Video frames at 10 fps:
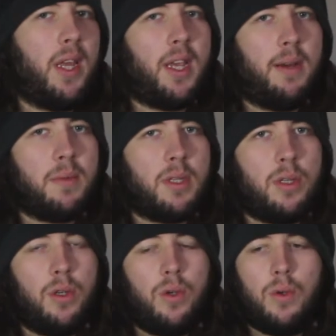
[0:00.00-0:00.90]
it comes
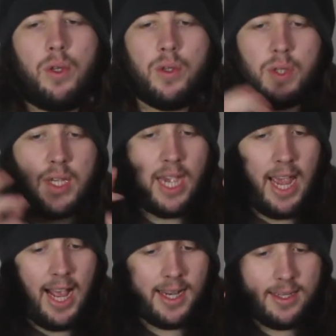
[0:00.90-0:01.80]
to using your
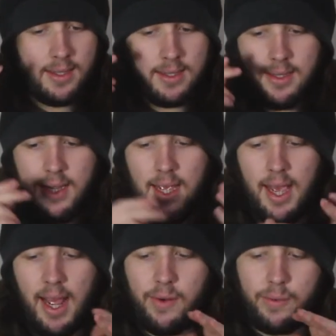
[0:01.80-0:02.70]
hands,
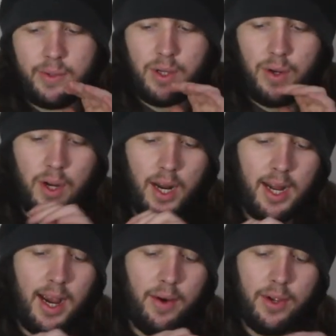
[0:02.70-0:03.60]
and also kind
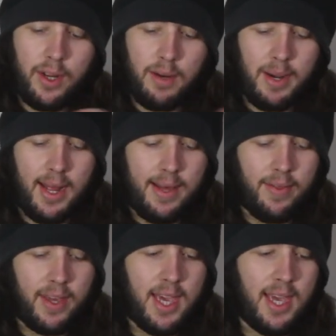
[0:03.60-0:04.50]
of how you're going to plan
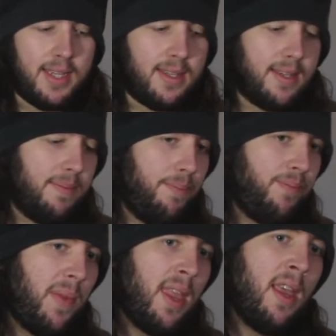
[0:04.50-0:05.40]
out the case.
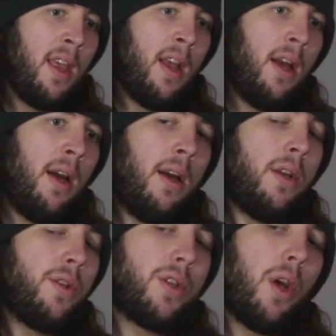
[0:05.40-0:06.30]

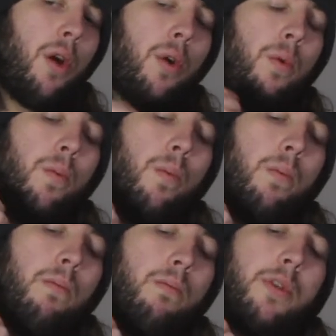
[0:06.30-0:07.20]
So
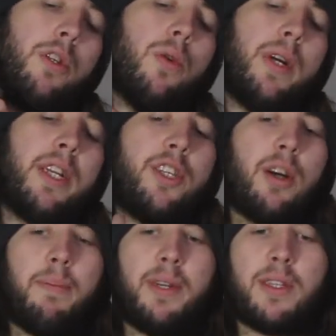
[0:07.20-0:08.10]
to quickly
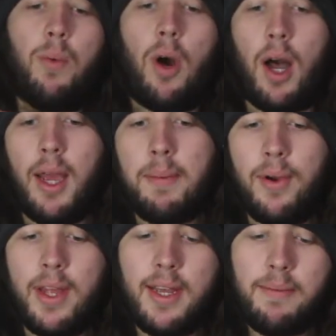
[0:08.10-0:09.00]
jump into what I
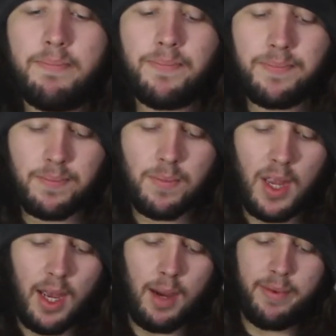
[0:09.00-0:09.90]
put in it,
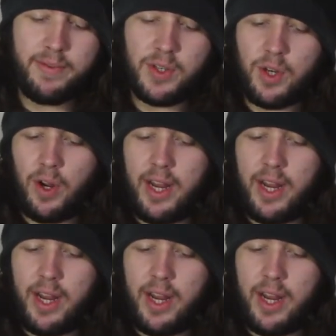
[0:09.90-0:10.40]
we've just got an